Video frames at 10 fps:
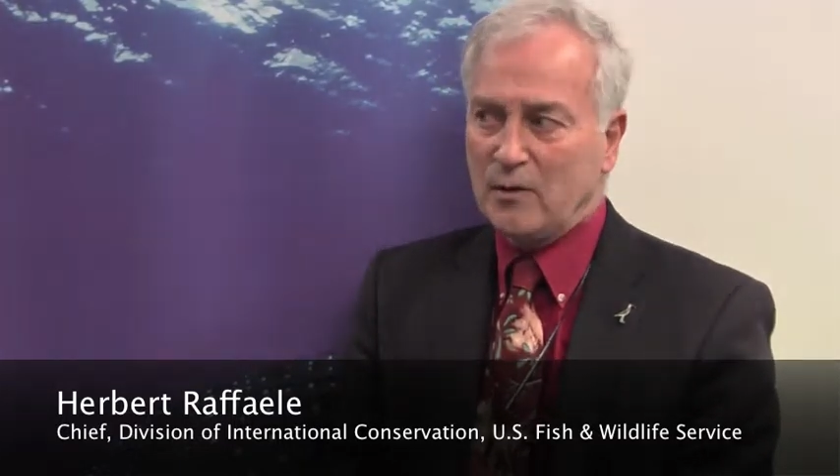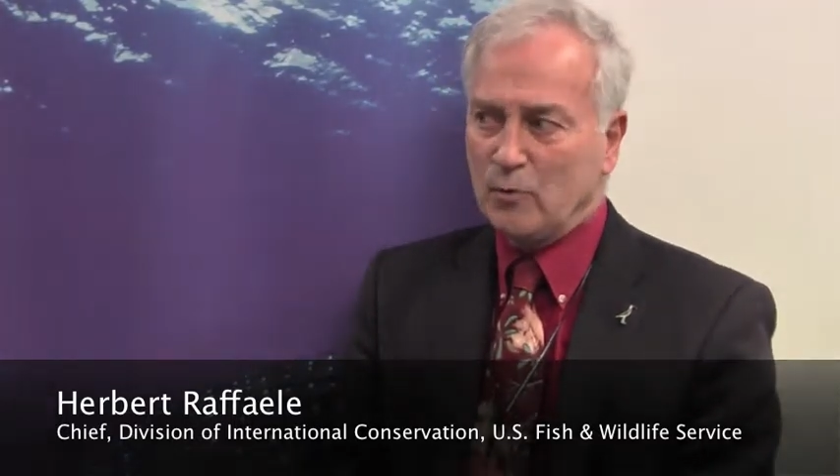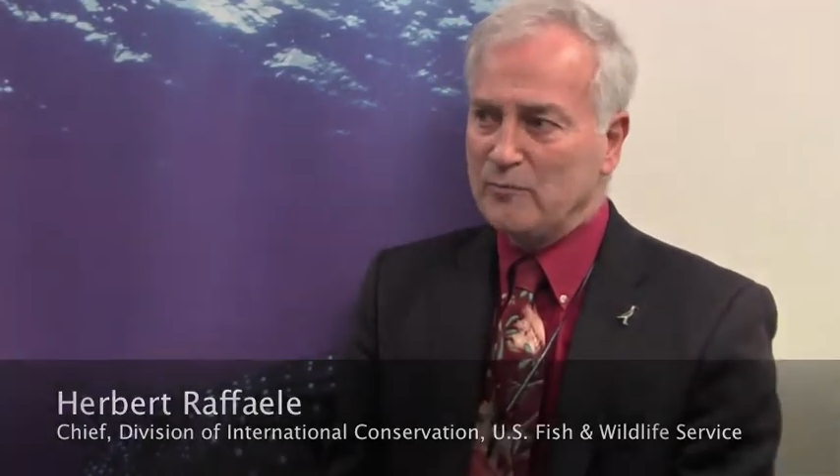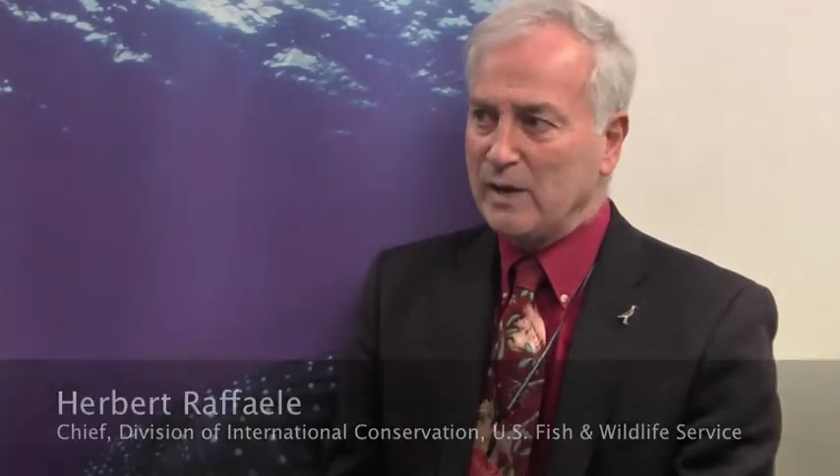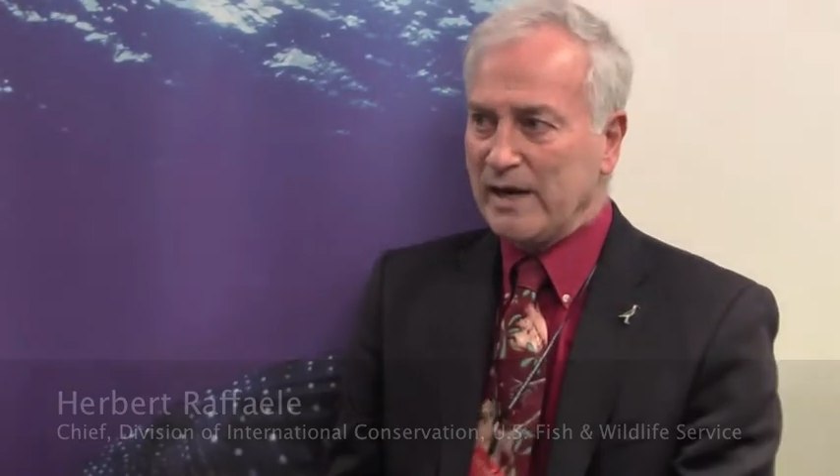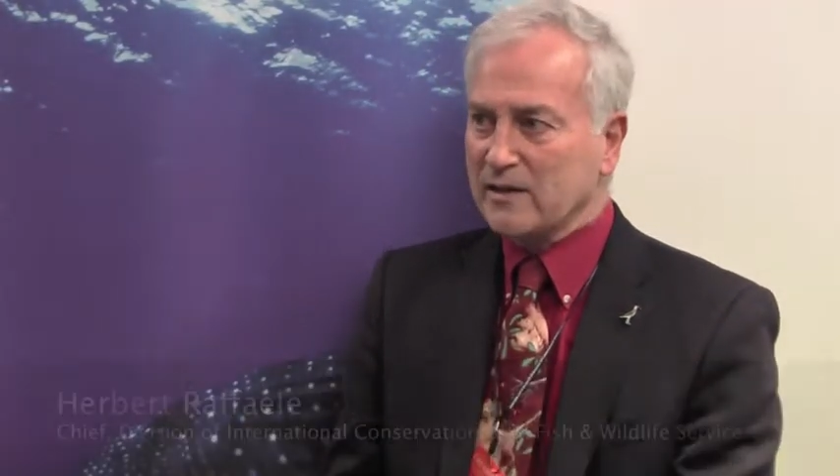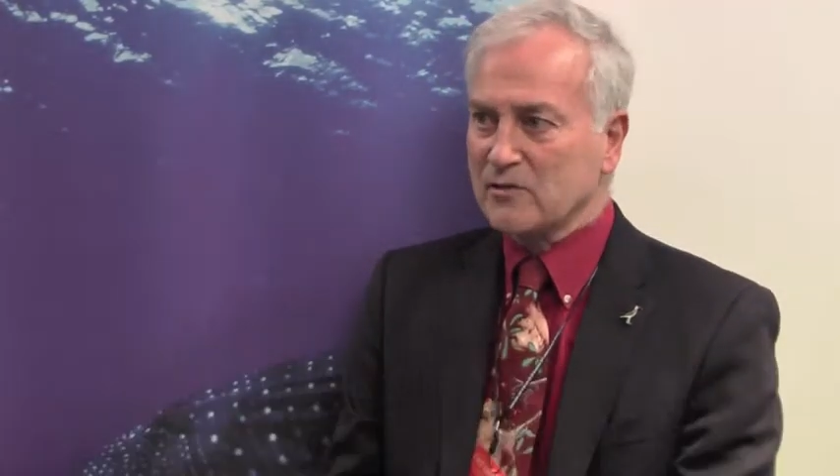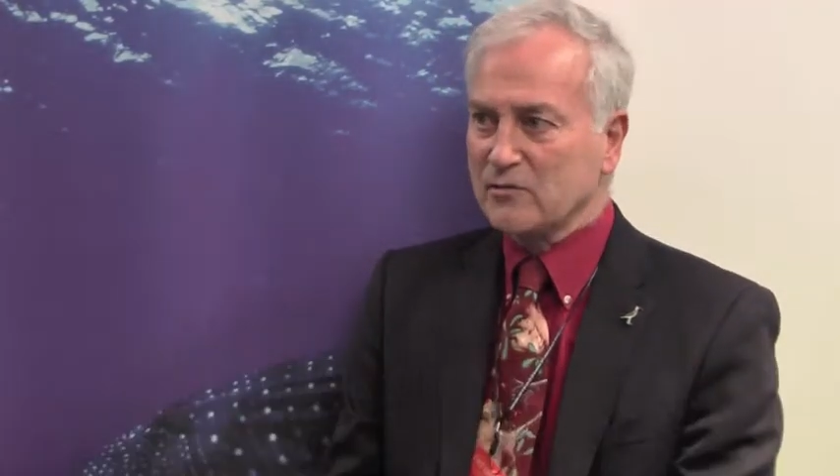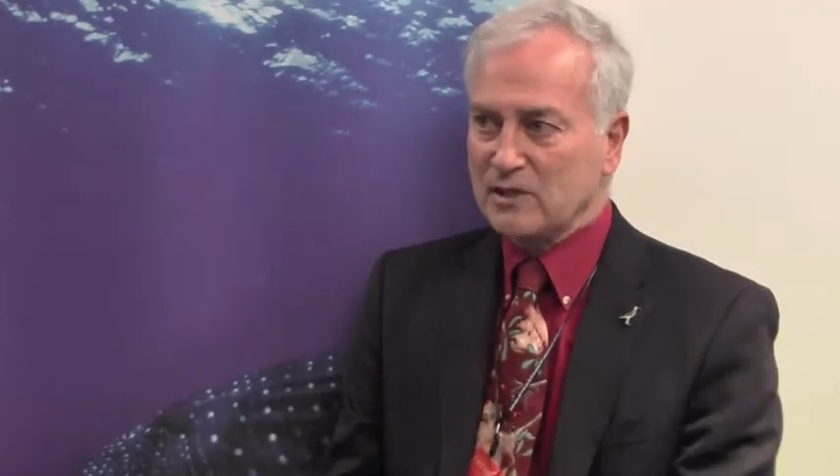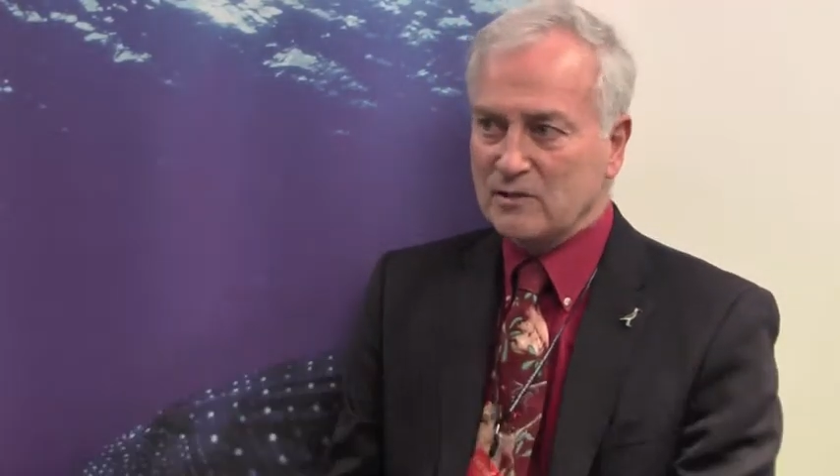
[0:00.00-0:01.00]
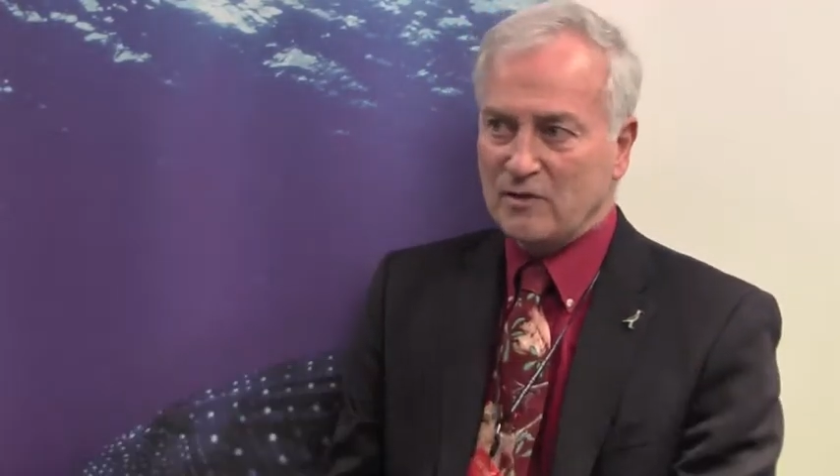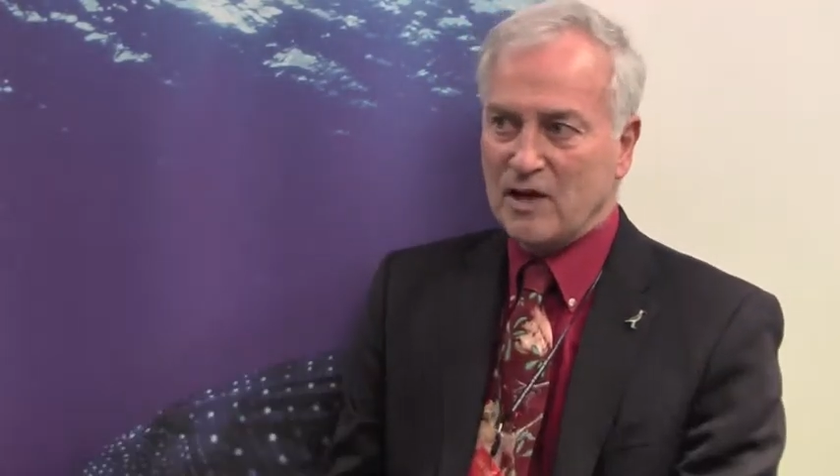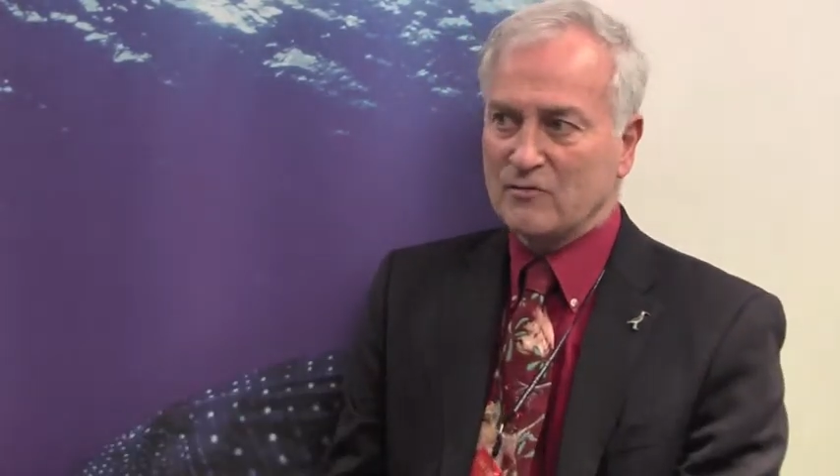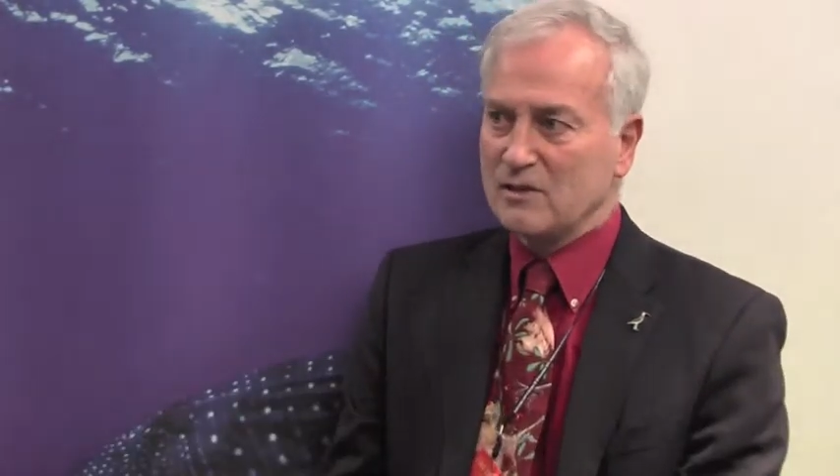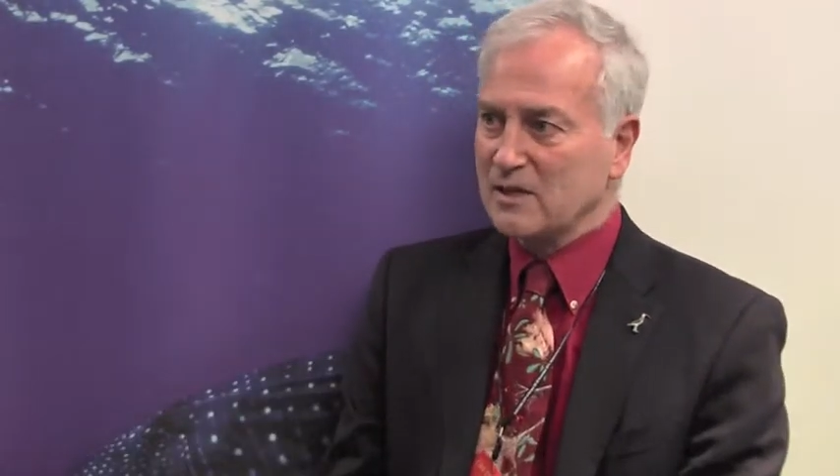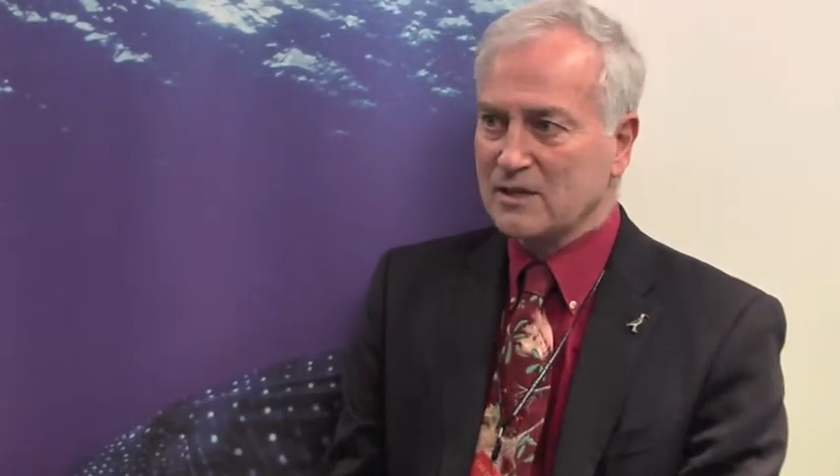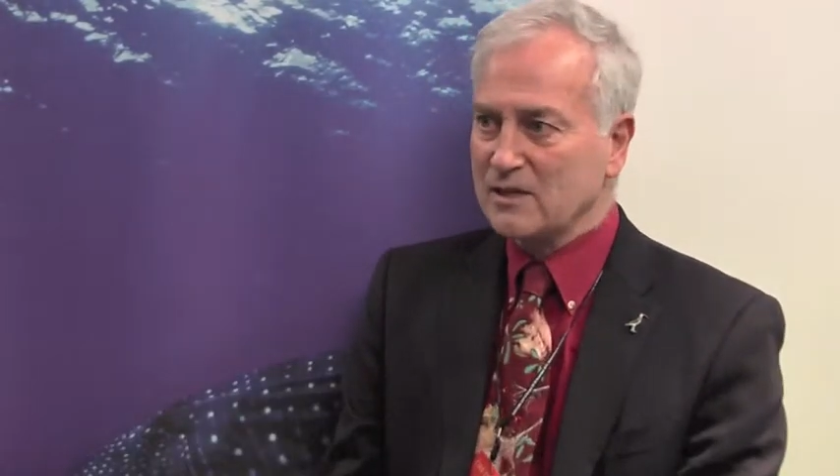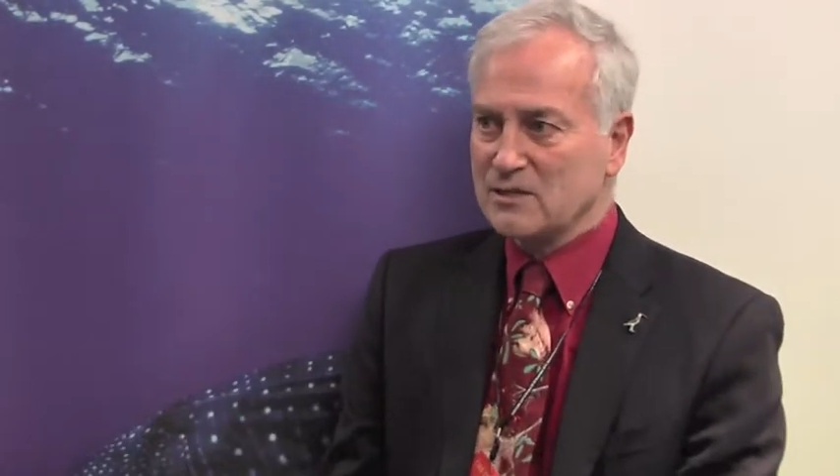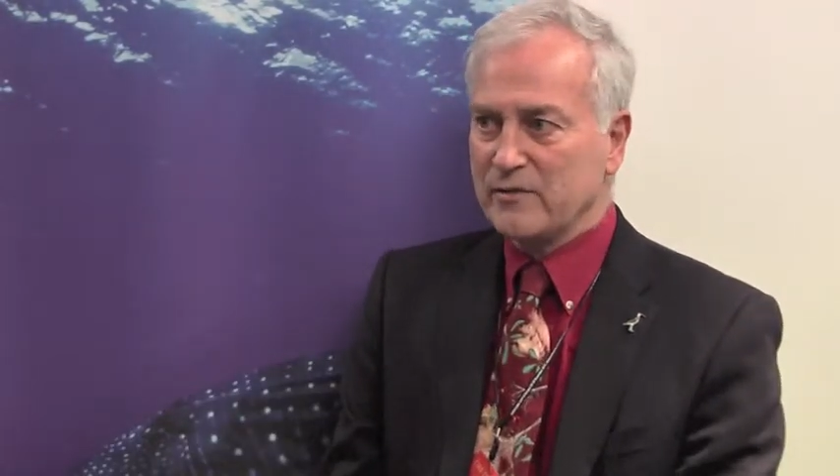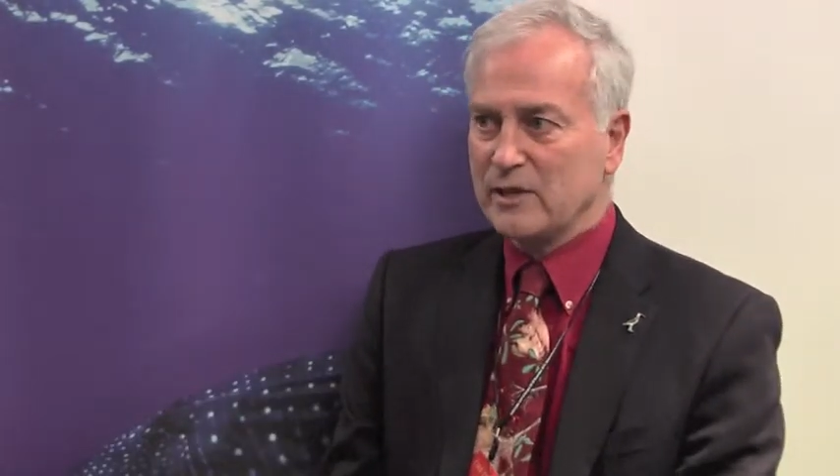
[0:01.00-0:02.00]
And we've been actively involved in their
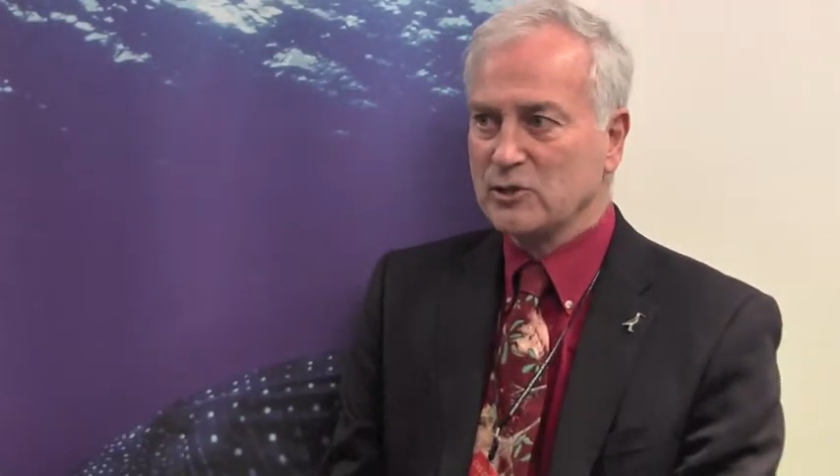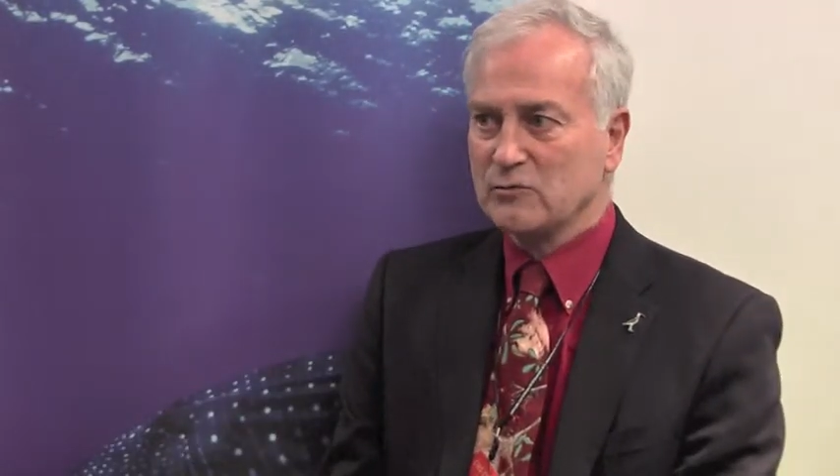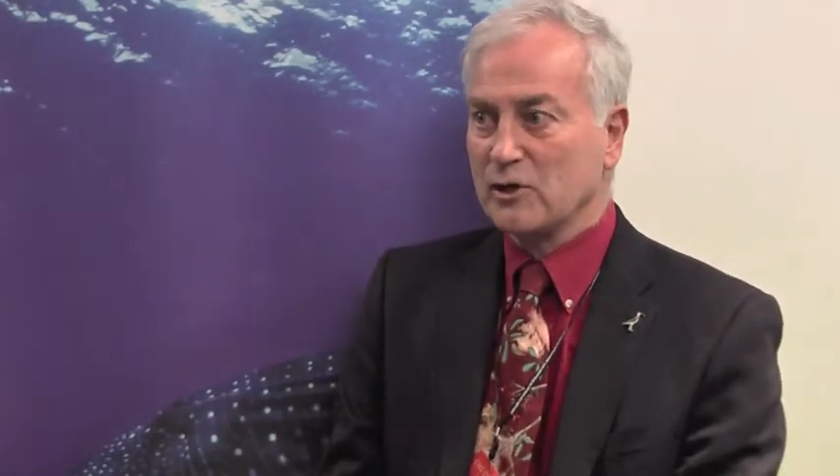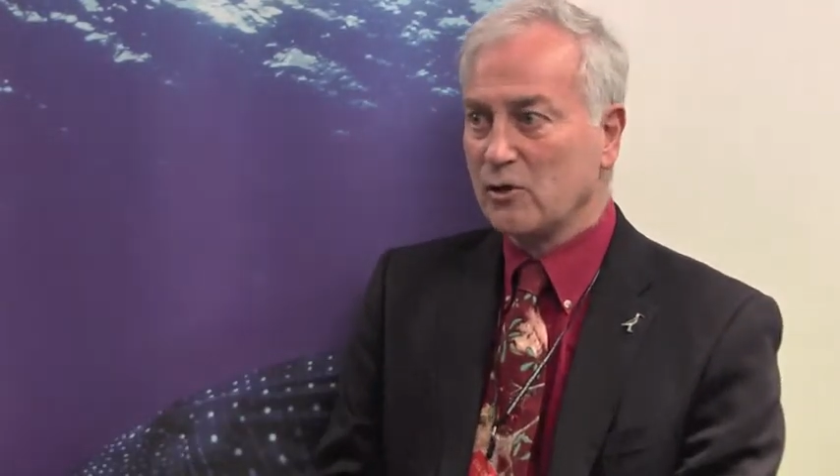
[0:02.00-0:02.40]
conservation,